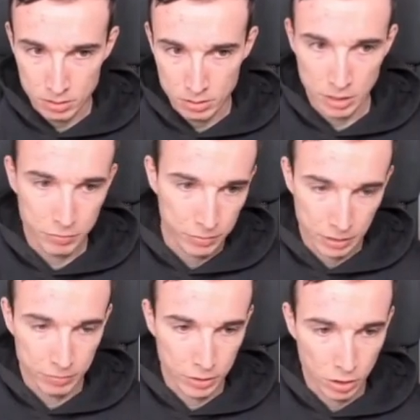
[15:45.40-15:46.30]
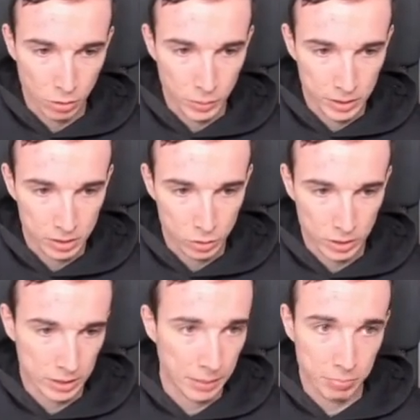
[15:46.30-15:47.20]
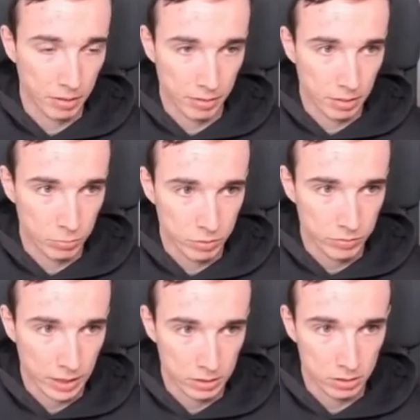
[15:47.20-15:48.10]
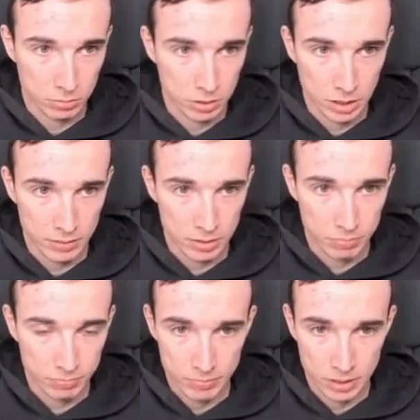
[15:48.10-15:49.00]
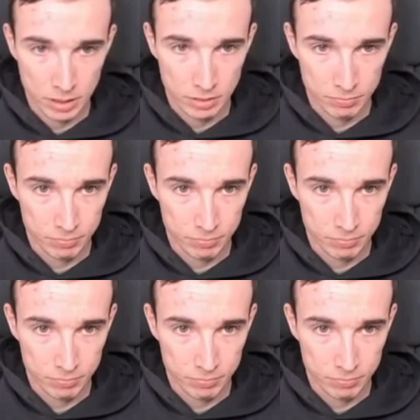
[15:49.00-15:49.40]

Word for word: if if we go queen d2 and they play some move, I don't know, whatever, uh,